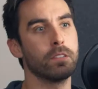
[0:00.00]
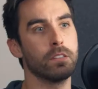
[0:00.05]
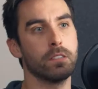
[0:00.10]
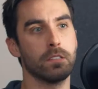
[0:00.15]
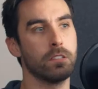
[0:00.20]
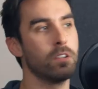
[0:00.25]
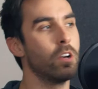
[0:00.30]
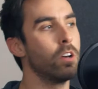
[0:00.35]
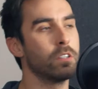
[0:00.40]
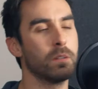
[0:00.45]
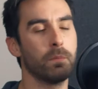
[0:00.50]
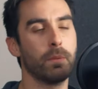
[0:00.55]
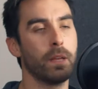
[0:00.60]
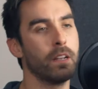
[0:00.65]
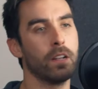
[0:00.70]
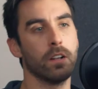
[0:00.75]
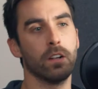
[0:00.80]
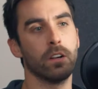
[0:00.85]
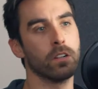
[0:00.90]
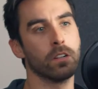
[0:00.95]
is not
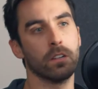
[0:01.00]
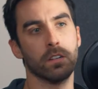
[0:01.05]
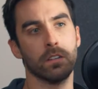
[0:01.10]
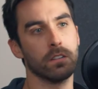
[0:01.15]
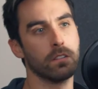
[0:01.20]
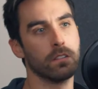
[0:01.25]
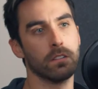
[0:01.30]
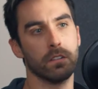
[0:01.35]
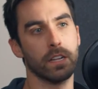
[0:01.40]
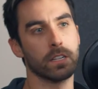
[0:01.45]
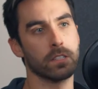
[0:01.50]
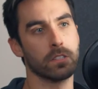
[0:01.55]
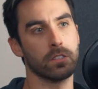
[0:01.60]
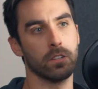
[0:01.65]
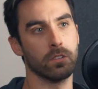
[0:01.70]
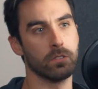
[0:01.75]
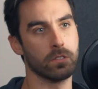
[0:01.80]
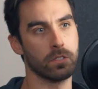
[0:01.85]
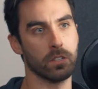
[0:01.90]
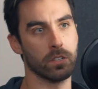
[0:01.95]
dependent on
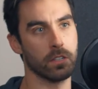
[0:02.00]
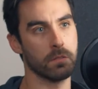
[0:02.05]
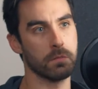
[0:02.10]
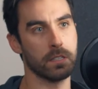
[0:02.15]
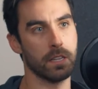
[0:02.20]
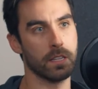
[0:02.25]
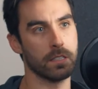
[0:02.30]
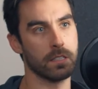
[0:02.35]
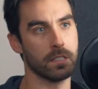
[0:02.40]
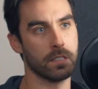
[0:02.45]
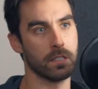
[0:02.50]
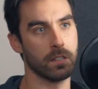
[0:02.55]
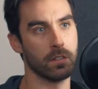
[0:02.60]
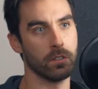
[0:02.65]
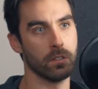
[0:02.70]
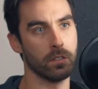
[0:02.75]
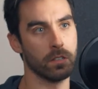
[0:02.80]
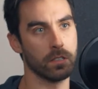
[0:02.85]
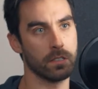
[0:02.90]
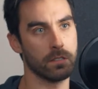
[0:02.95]
external circumstances at
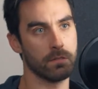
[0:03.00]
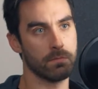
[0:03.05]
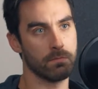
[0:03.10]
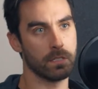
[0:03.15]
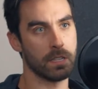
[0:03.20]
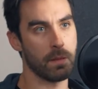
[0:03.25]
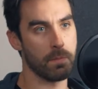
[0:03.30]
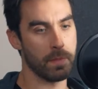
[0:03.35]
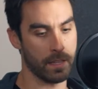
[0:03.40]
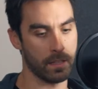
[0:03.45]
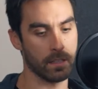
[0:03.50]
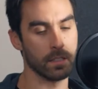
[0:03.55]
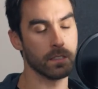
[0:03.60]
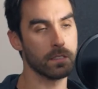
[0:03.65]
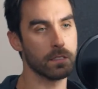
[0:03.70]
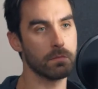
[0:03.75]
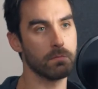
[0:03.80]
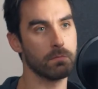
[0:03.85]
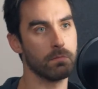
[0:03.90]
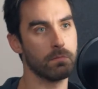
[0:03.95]
all. It's something
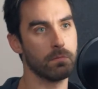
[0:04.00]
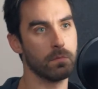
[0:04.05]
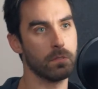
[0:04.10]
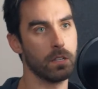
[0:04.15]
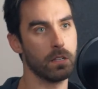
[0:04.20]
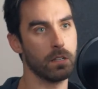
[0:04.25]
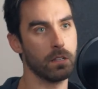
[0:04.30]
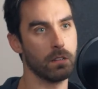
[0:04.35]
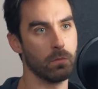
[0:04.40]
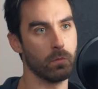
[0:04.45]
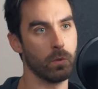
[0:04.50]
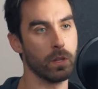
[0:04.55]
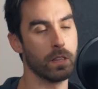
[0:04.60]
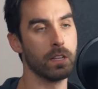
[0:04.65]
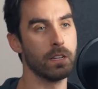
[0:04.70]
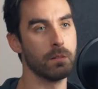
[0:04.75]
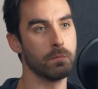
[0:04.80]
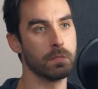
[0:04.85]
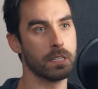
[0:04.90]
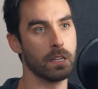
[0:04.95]
that's within
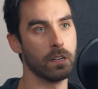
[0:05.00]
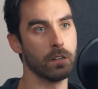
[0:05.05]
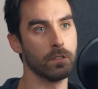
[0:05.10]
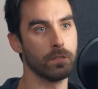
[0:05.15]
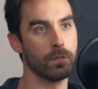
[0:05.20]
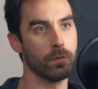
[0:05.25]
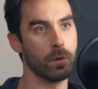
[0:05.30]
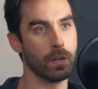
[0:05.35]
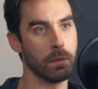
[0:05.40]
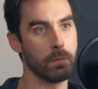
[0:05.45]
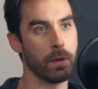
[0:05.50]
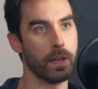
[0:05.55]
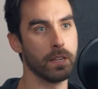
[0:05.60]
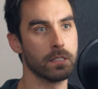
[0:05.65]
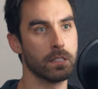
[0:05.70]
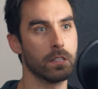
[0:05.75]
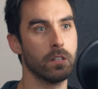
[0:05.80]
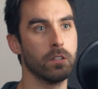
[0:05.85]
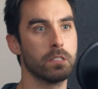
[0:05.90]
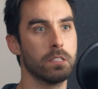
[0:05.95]
himself when he pays
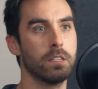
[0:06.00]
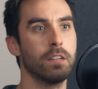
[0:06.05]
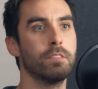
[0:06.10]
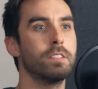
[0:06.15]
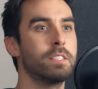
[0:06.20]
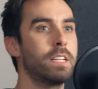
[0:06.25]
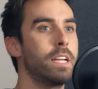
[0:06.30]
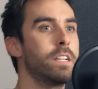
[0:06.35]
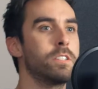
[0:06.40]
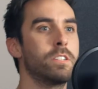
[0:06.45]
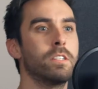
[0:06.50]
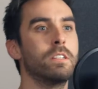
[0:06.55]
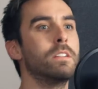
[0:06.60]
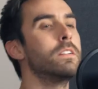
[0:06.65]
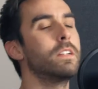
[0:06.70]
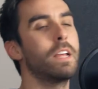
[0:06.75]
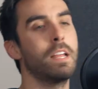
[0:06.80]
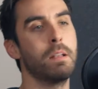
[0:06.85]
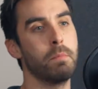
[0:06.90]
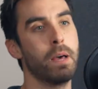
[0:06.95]
close enough attention
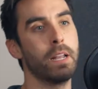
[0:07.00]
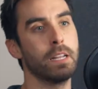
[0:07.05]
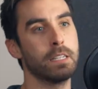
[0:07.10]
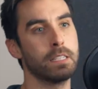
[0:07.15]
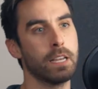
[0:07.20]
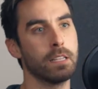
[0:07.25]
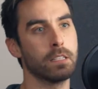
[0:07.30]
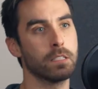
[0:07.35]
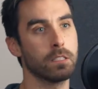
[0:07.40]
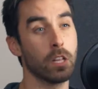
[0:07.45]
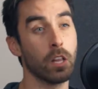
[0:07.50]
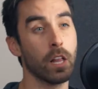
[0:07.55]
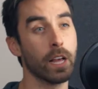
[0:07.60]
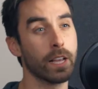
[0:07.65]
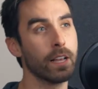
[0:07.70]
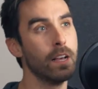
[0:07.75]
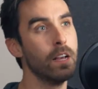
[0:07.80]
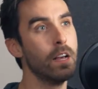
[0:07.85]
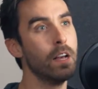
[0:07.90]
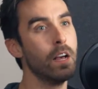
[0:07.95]
and meditates. So,
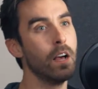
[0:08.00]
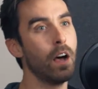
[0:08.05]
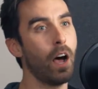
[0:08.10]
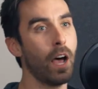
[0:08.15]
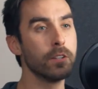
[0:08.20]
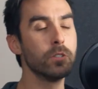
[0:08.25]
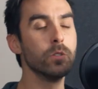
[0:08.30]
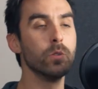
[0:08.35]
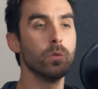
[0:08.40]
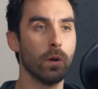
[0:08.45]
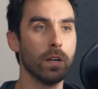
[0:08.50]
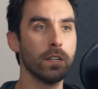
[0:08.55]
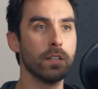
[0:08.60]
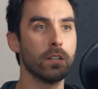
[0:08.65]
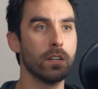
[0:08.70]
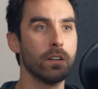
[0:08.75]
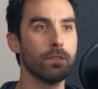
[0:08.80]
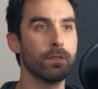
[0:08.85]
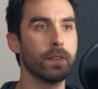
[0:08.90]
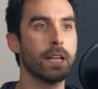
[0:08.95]
like, I do wonder
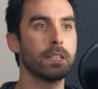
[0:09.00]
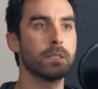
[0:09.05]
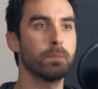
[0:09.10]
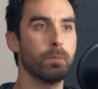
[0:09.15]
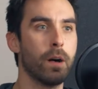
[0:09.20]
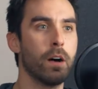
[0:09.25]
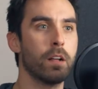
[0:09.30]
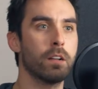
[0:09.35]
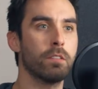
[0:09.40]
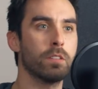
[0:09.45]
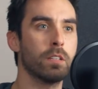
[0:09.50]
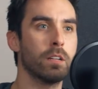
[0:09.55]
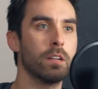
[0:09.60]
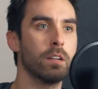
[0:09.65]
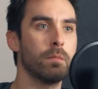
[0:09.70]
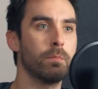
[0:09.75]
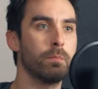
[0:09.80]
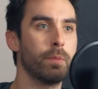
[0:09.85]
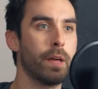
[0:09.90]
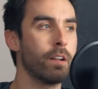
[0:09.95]
if that's part of
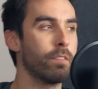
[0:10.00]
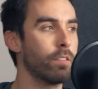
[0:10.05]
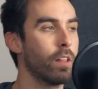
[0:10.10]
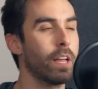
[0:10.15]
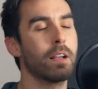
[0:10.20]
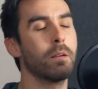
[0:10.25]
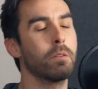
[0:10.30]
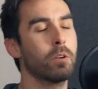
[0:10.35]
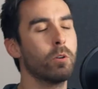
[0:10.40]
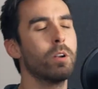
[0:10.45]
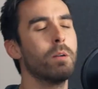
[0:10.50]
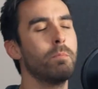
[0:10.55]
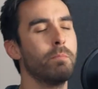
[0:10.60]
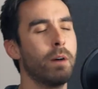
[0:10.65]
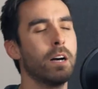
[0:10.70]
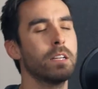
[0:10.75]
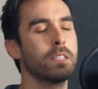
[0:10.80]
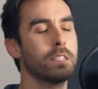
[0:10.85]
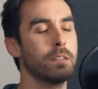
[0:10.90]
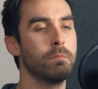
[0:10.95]
the benefit. Like, does the
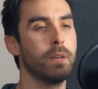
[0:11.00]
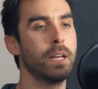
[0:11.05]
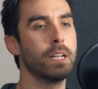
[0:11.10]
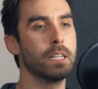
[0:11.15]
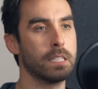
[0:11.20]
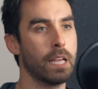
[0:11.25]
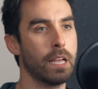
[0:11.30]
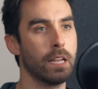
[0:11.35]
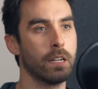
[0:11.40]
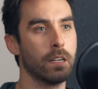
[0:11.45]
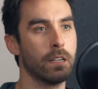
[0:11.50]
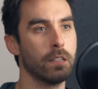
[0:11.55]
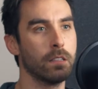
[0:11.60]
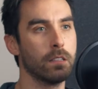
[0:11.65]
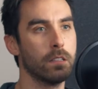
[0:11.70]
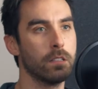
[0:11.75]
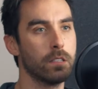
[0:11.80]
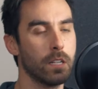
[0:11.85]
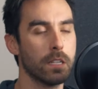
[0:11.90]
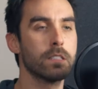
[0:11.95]
master
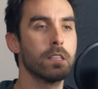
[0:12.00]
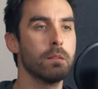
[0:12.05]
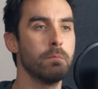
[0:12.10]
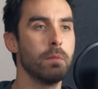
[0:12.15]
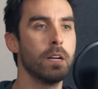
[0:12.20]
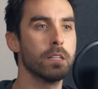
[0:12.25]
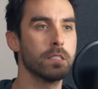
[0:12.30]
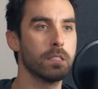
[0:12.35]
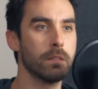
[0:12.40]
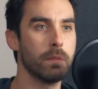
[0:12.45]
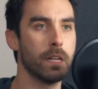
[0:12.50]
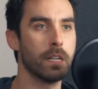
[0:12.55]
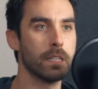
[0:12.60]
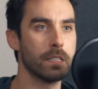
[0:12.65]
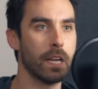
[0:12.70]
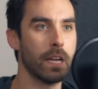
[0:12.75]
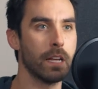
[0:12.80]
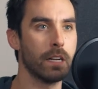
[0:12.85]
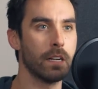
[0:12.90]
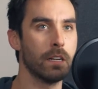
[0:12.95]

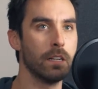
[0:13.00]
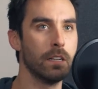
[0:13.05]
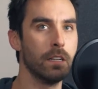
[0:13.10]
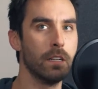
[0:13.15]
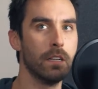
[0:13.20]
meditator